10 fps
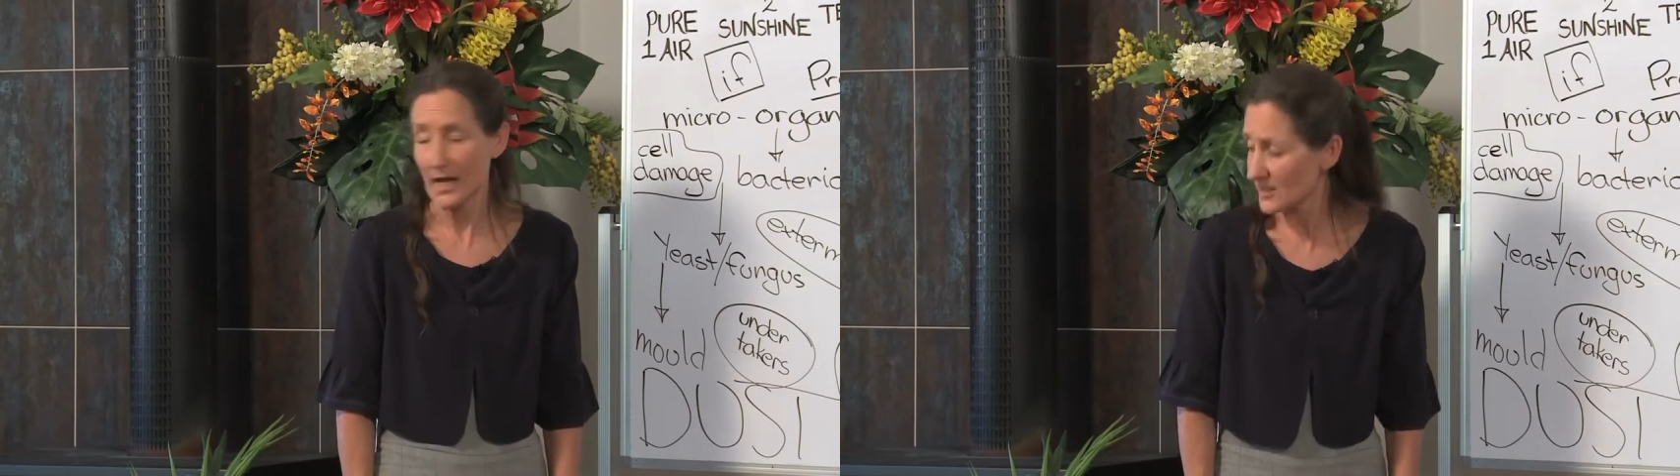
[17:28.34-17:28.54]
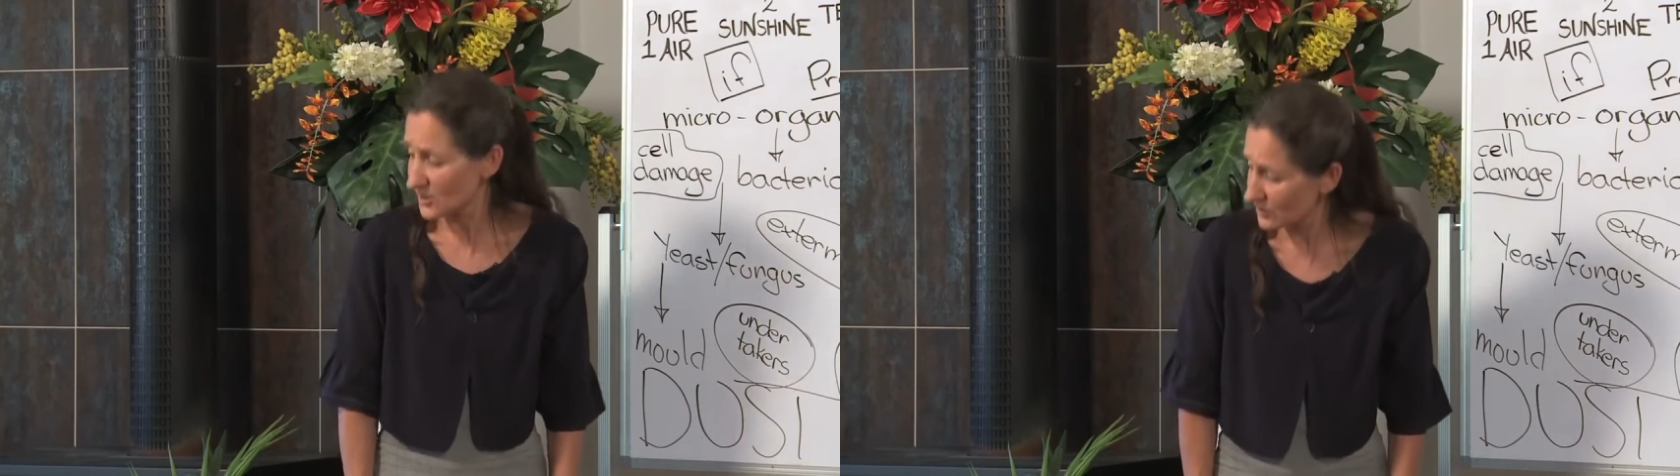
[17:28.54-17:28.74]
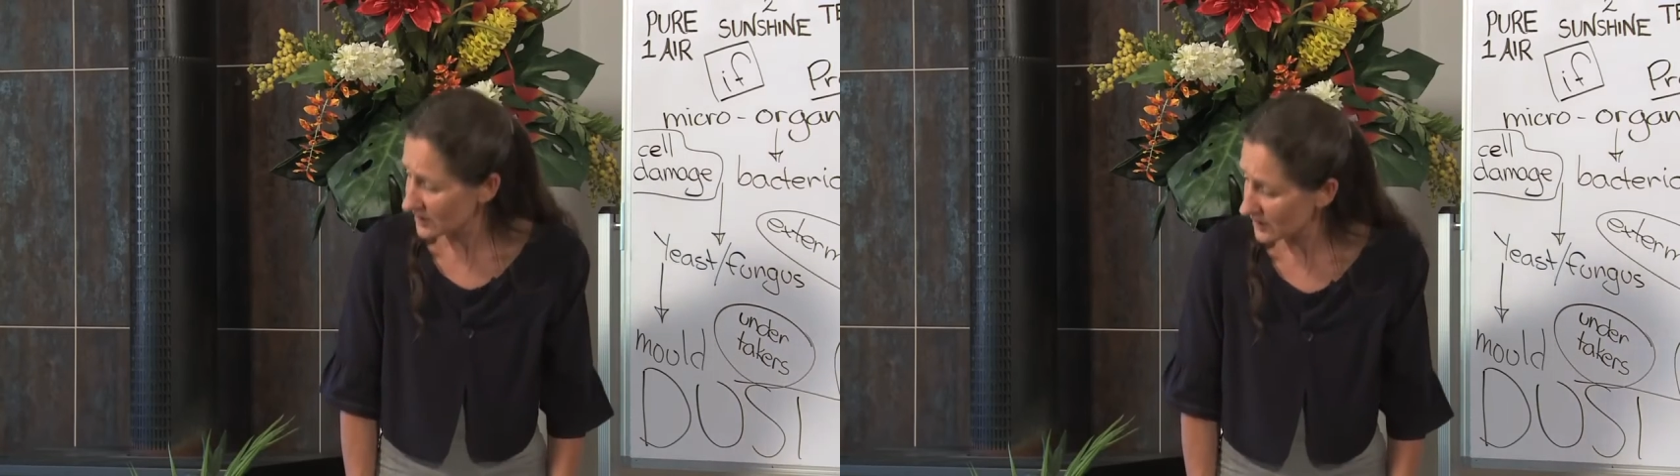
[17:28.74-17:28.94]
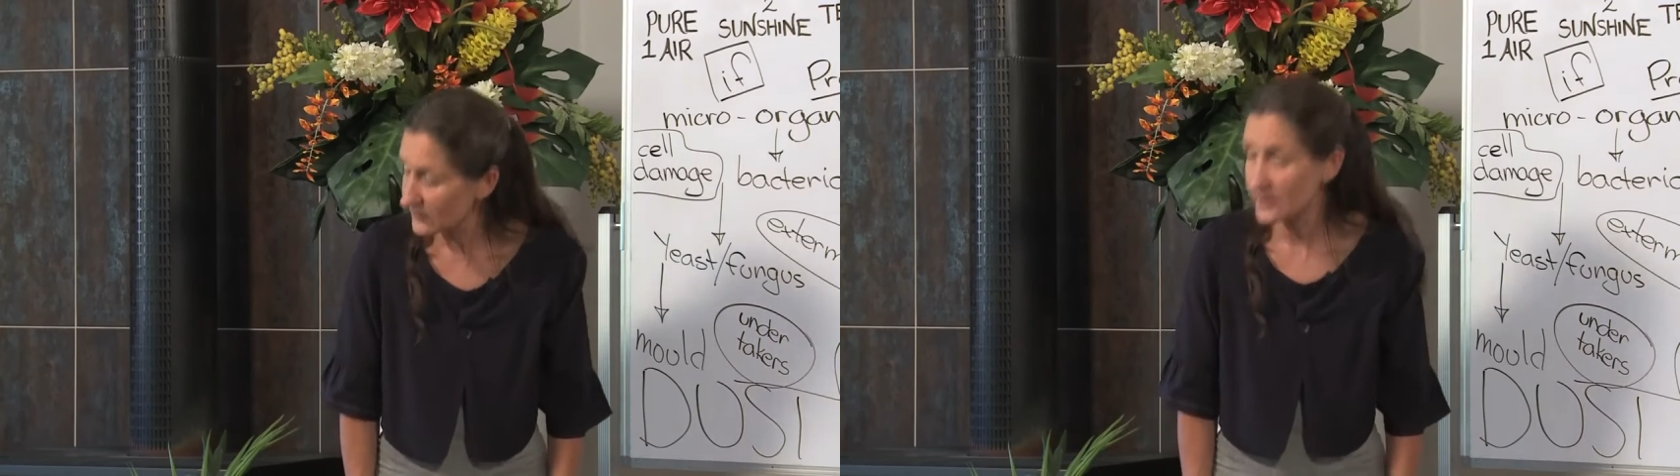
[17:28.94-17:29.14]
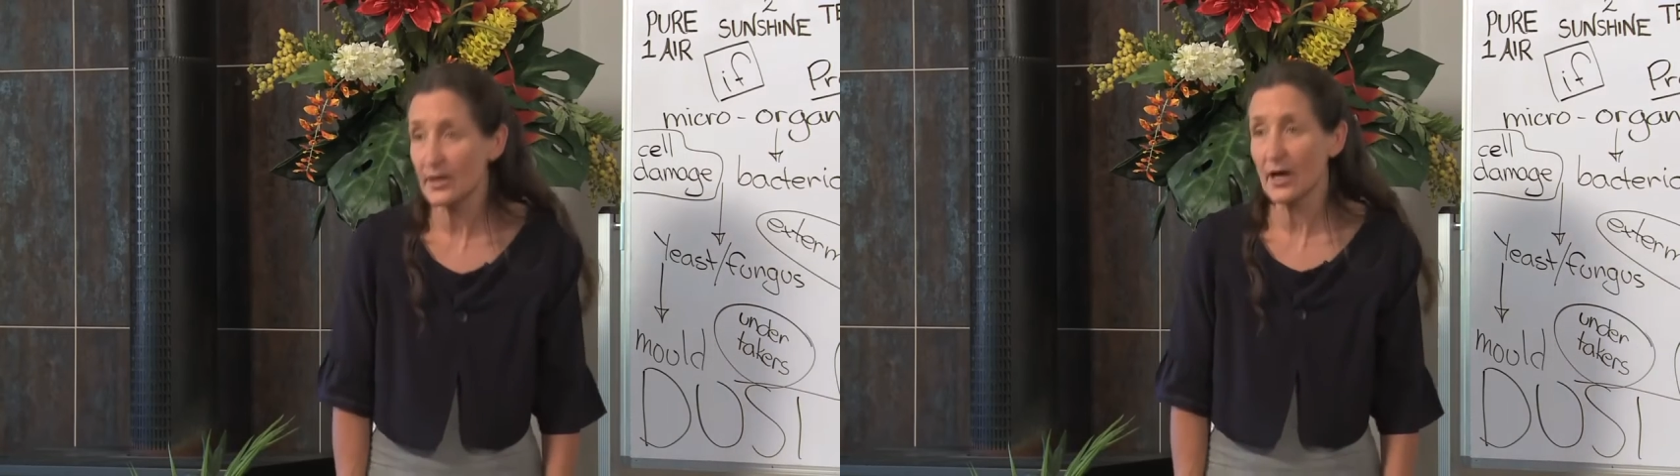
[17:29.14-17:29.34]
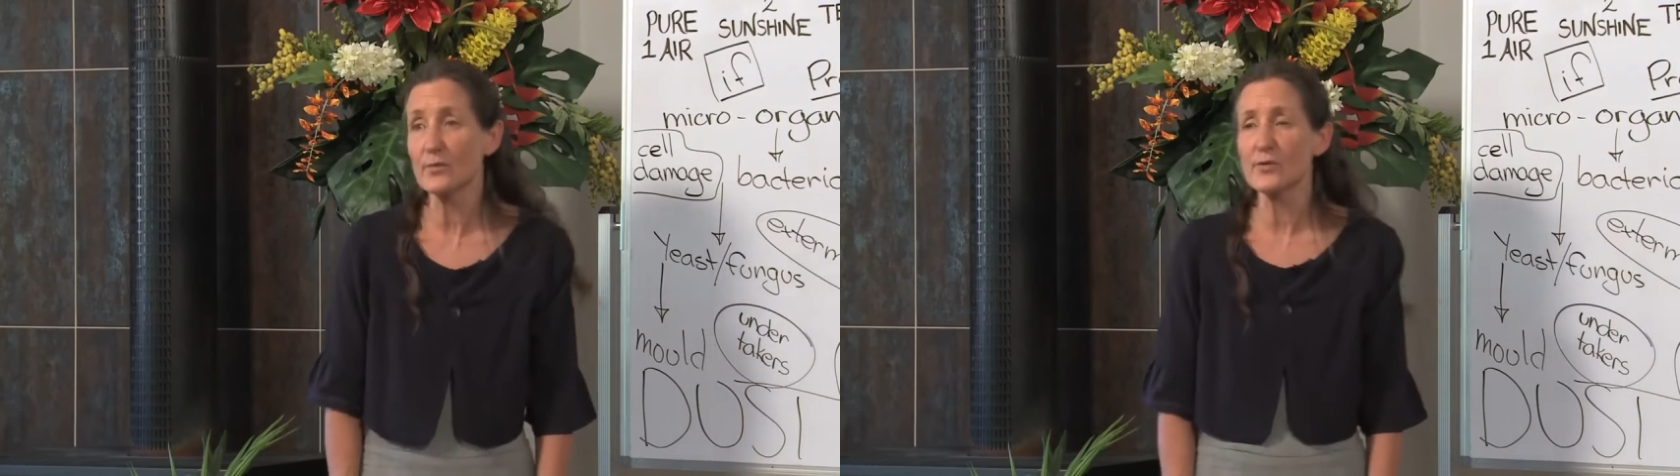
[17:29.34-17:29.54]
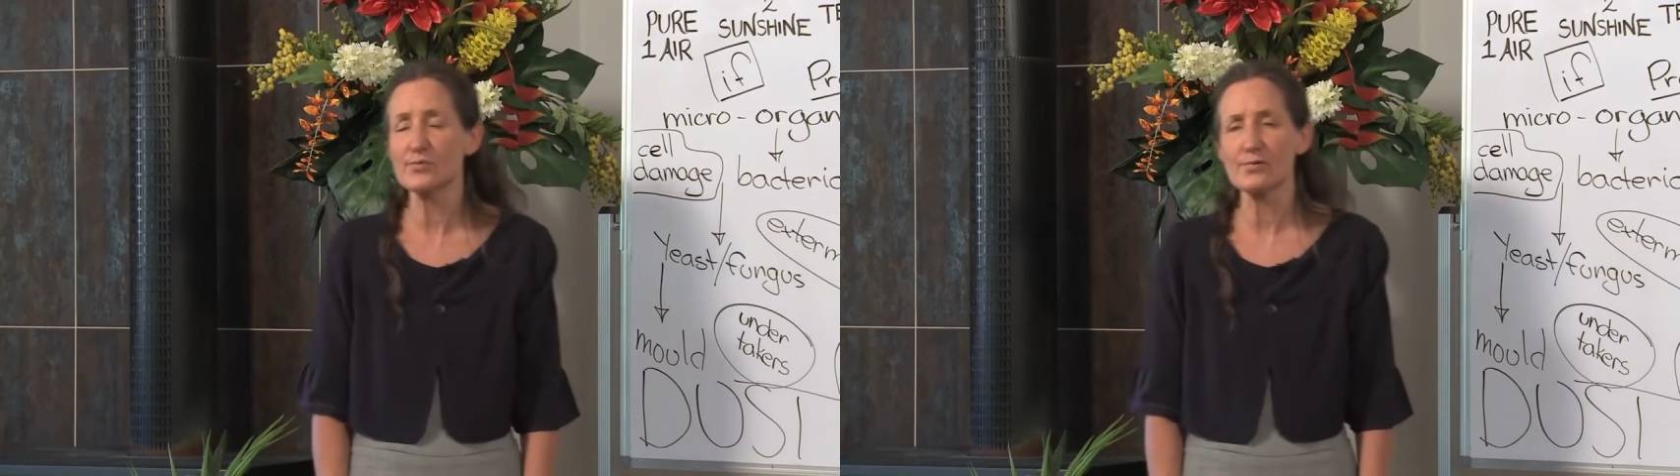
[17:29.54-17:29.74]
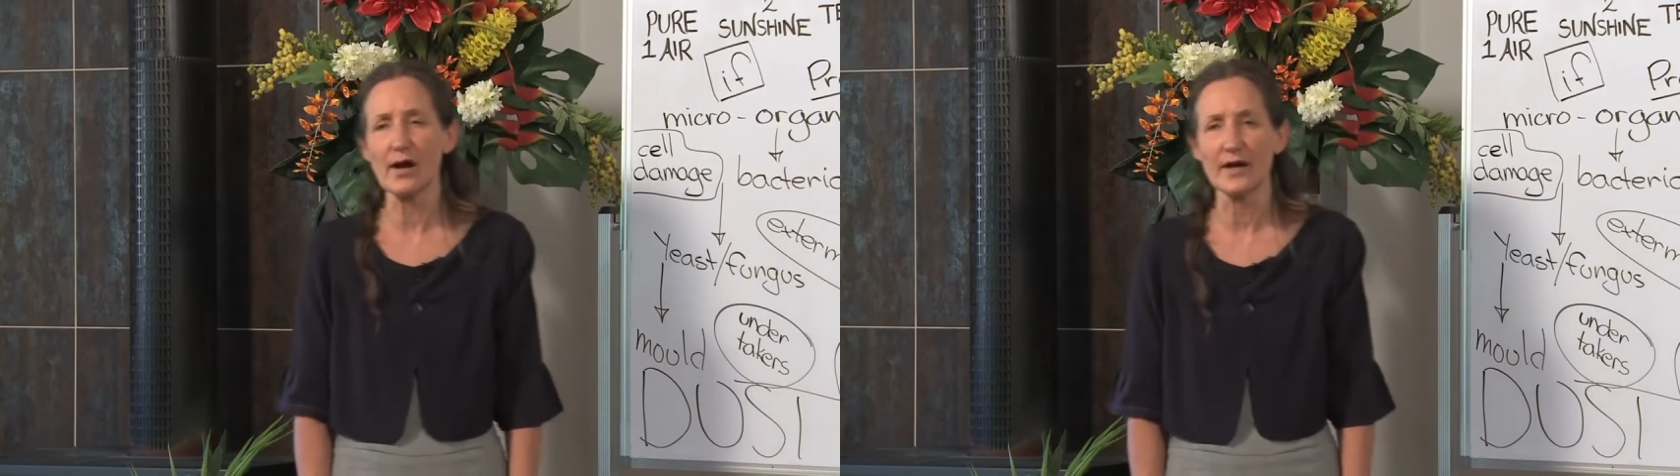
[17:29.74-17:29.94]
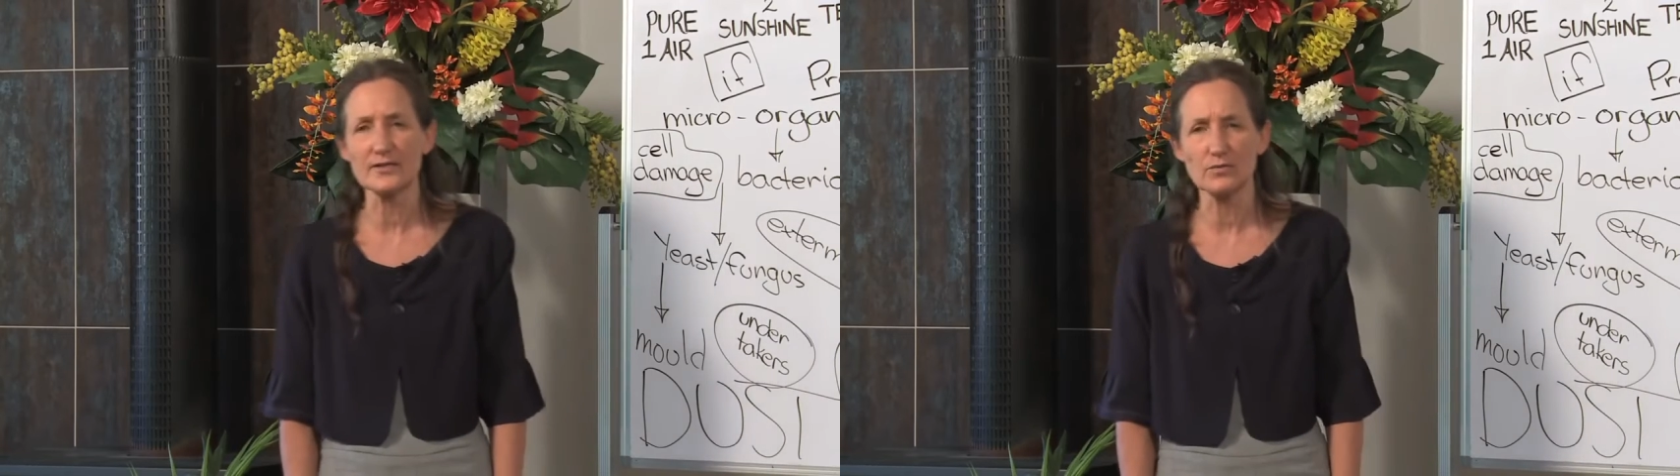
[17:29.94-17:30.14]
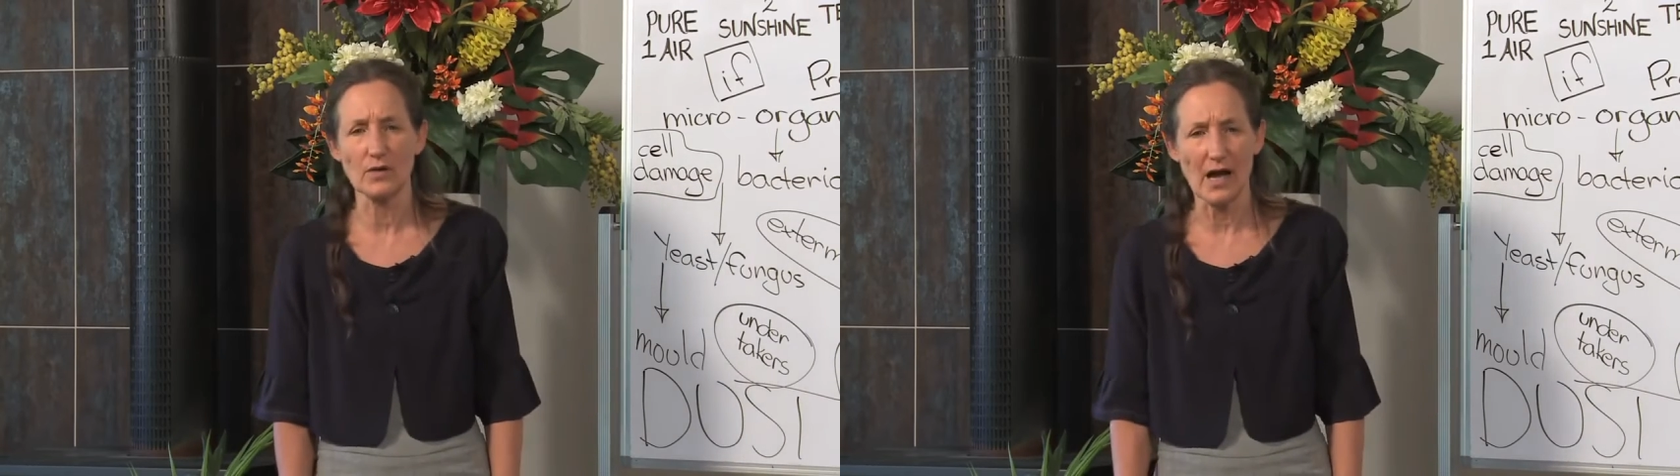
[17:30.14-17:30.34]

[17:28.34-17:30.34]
Has he received a Nobel Prize?